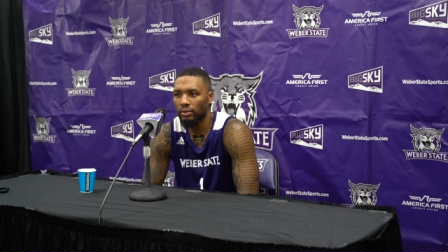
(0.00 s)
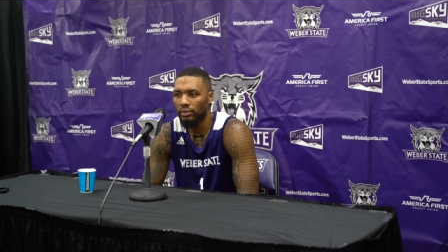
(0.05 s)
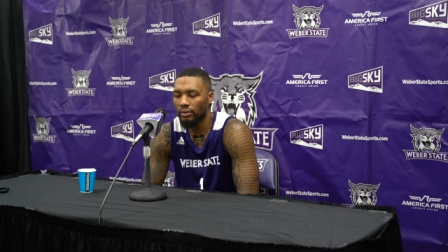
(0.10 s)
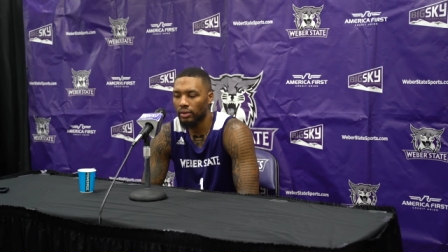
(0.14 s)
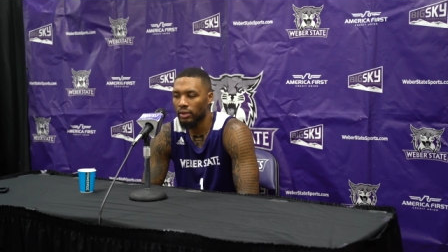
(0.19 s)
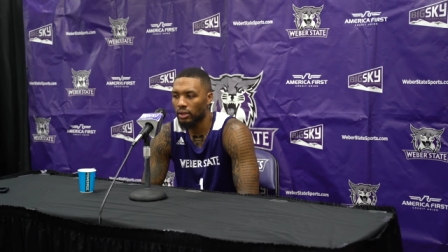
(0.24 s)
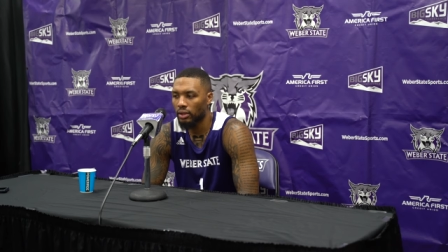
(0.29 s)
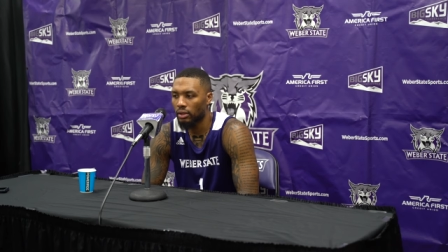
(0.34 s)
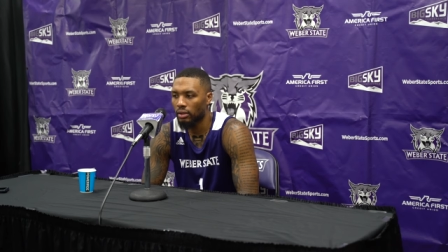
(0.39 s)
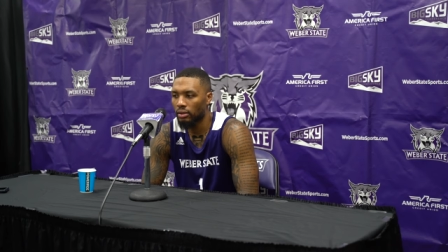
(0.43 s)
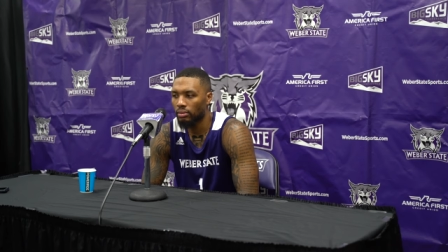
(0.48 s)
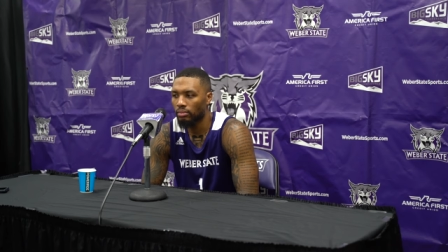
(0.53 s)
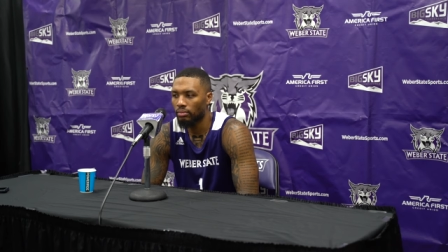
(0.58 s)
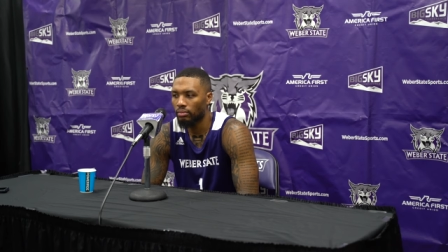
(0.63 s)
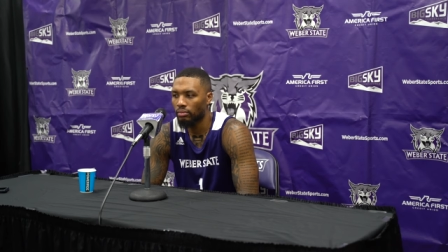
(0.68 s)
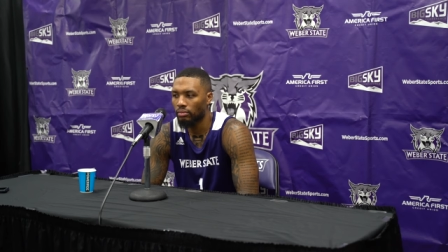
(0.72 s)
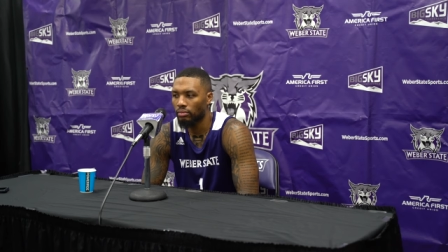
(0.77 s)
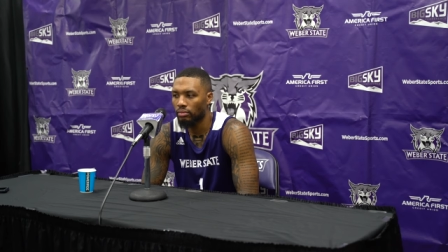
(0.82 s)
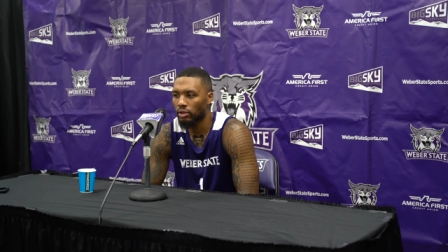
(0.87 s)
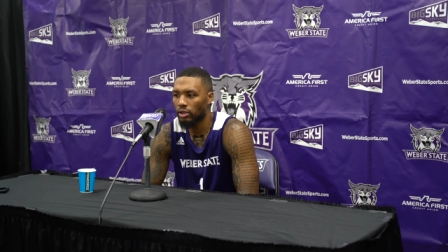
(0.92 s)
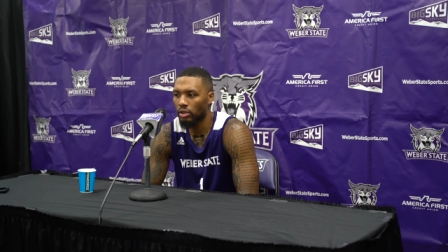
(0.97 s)
And,
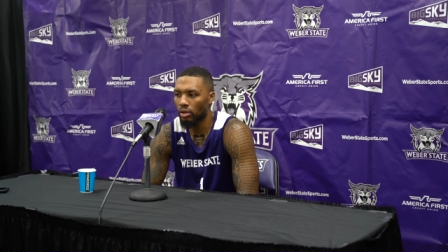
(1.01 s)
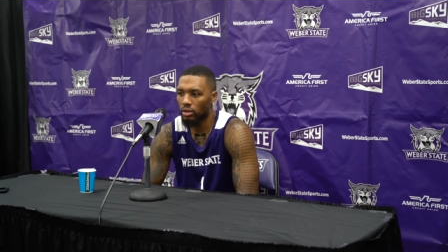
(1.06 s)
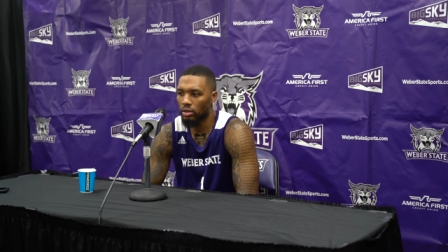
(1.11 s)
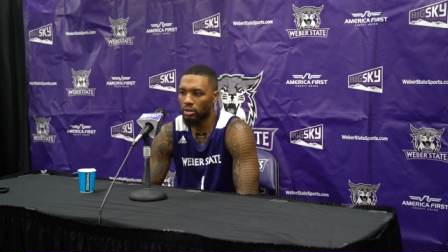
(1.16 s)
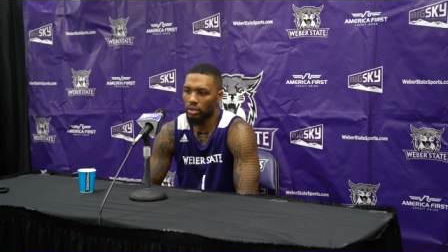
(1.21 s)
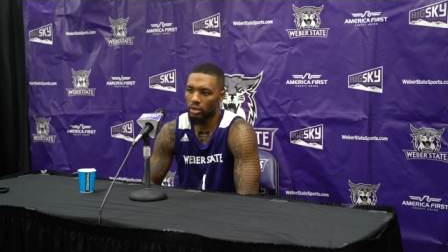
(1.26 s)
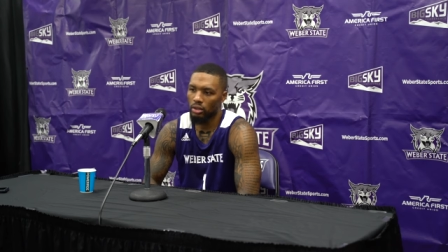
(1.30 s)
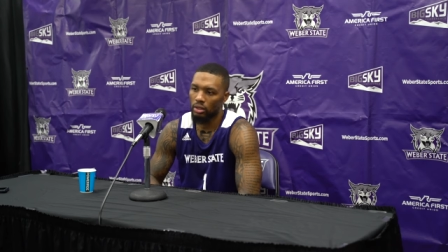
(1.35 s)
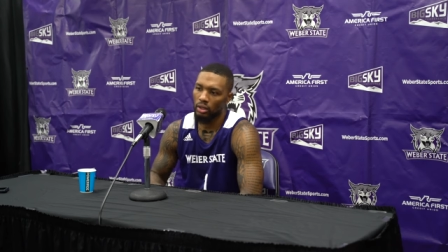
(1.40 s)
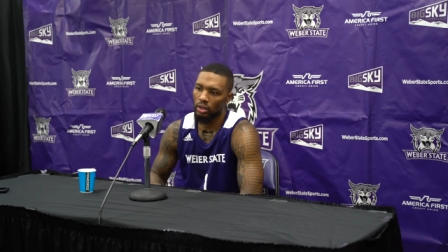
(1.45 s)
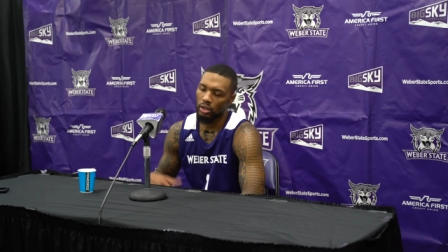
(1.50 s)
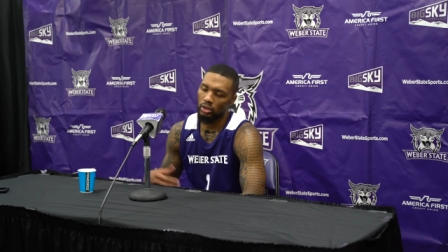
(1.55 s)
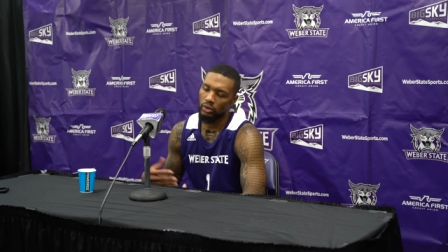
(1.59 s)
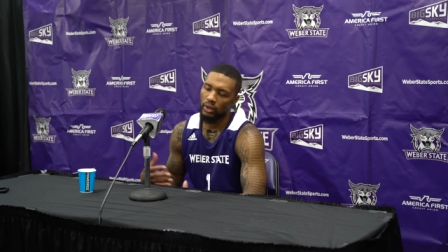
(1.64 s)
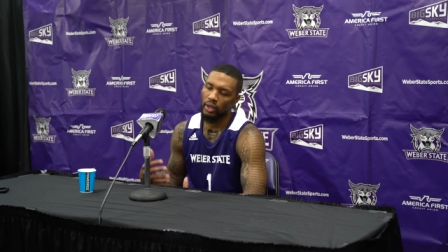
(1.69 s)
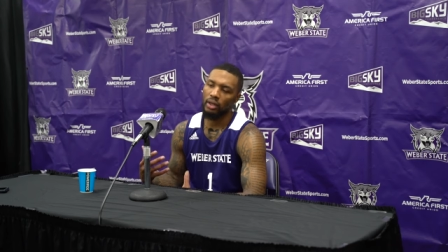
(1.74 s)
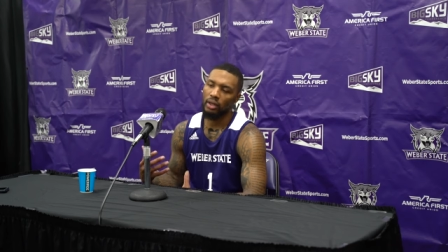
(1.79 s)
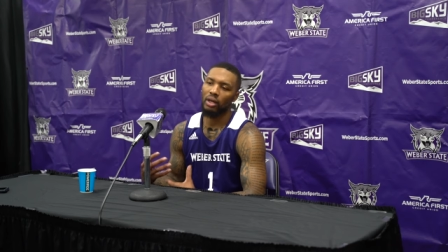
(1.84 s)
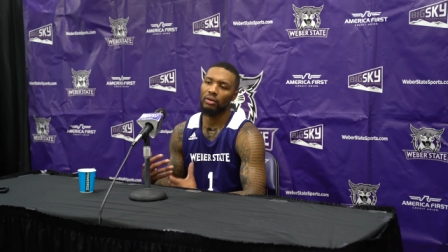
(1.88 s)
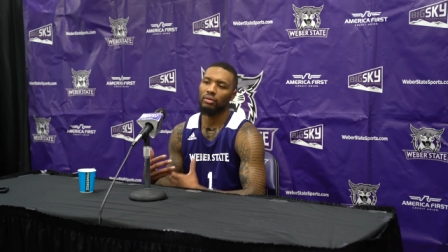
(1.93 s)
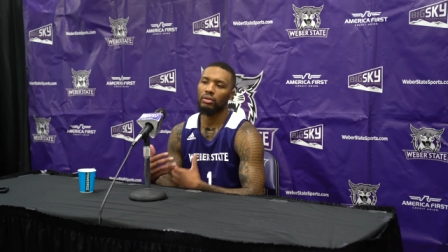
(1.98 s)
uh, you know, it's a, a,
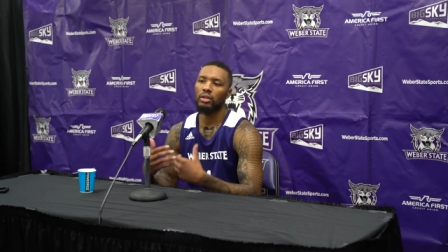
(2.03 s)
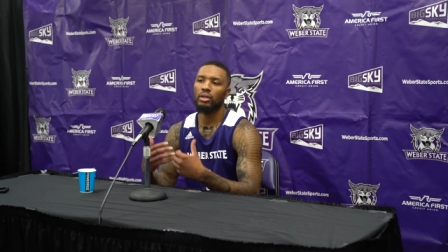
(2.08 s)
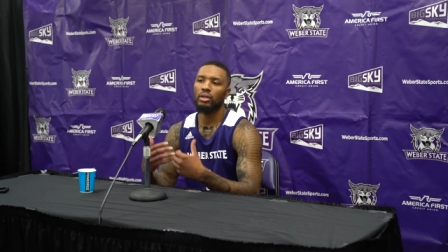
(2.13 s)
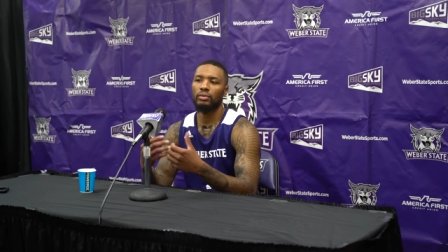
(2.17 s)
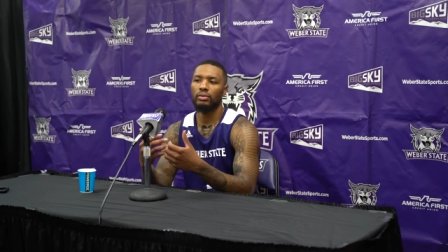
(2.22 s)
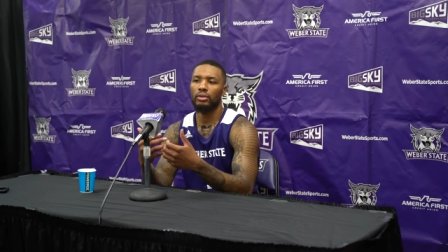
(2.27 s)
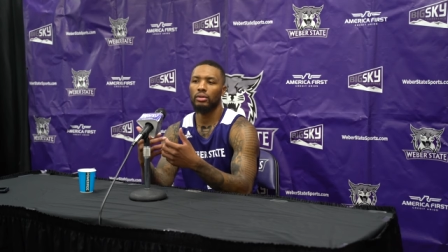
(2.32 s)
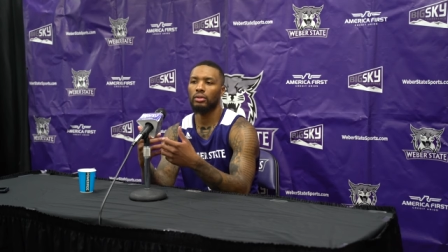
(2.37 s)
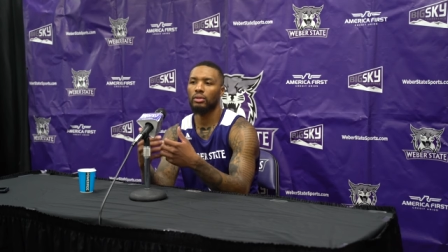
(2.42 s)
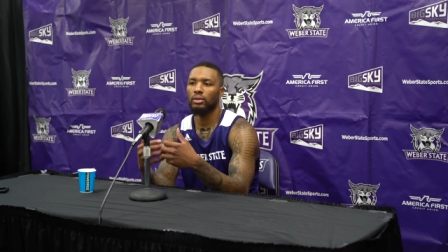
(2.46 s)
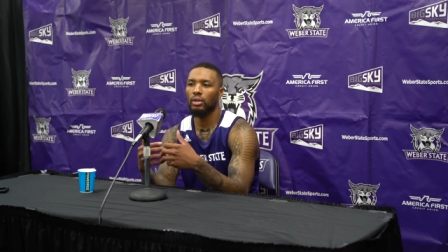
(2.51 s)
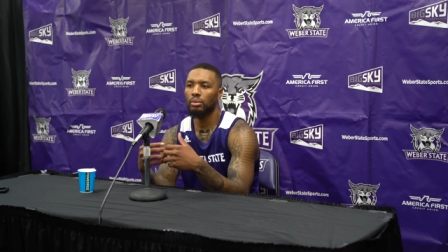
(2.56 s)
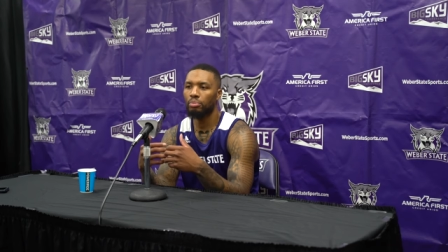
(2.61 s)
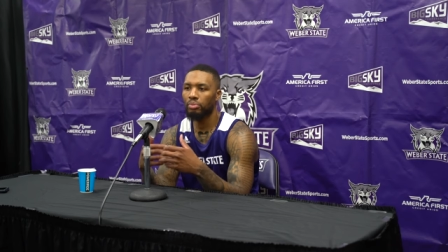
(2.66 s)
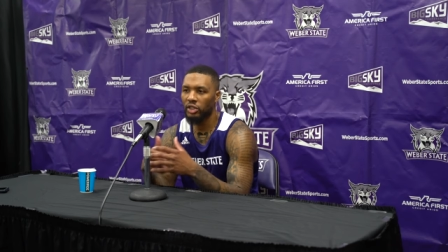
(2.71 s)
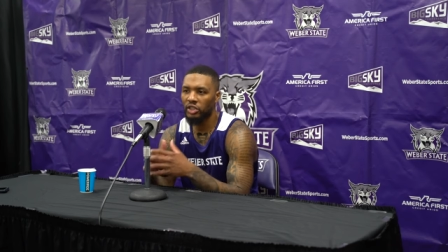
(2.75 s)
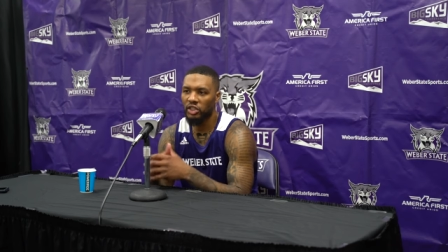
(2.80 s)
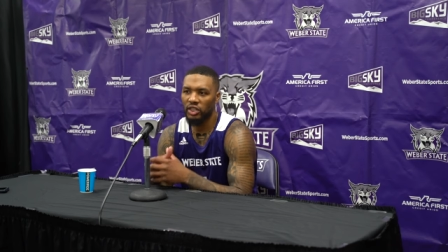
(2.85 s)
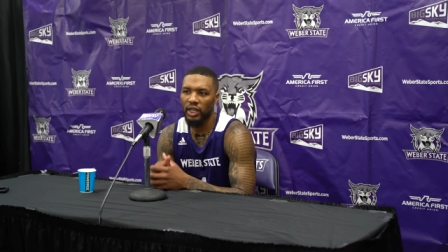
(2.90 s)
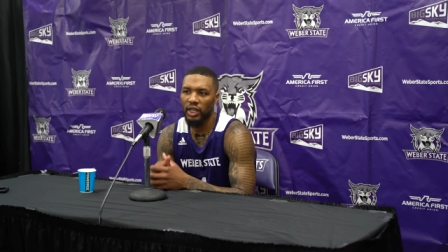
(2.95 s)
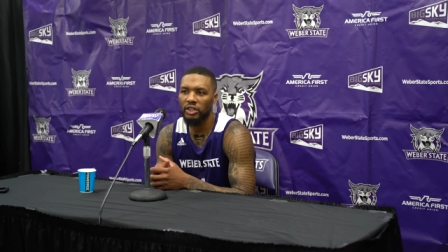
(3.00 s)
great level of
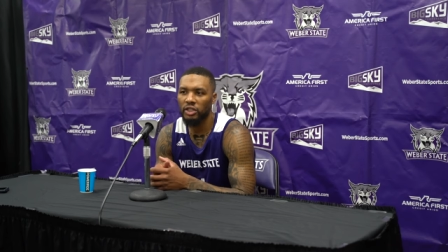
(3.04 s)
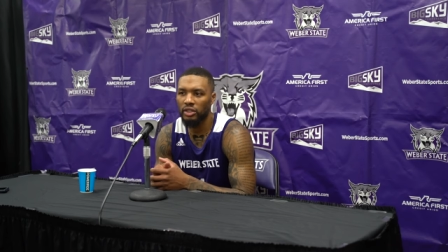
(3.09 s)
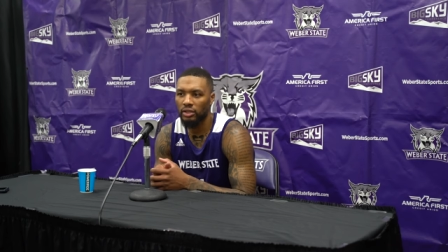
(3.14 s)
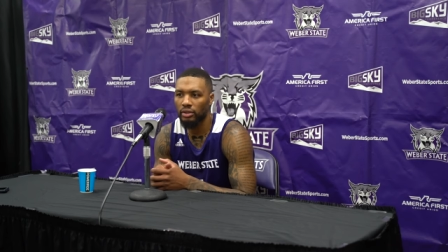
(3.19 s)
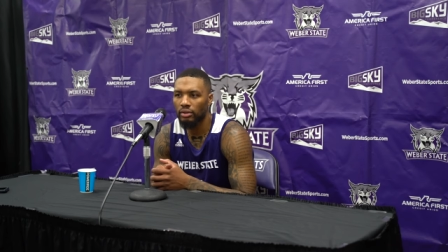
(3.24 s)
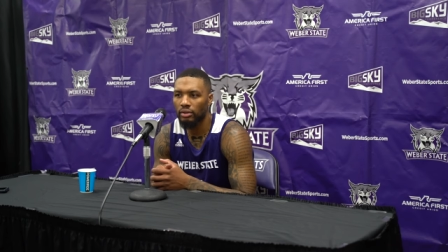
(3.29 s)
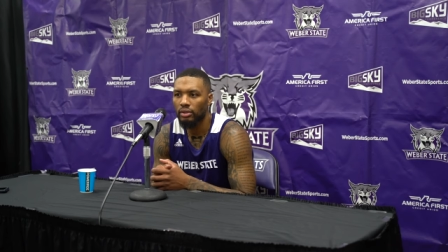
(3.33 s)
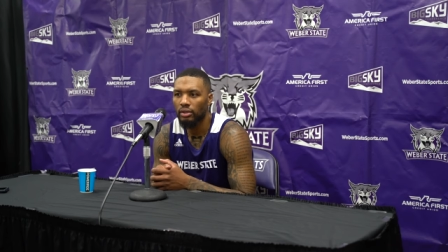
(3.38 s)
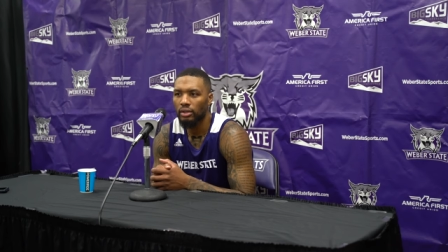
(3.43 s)
appreciation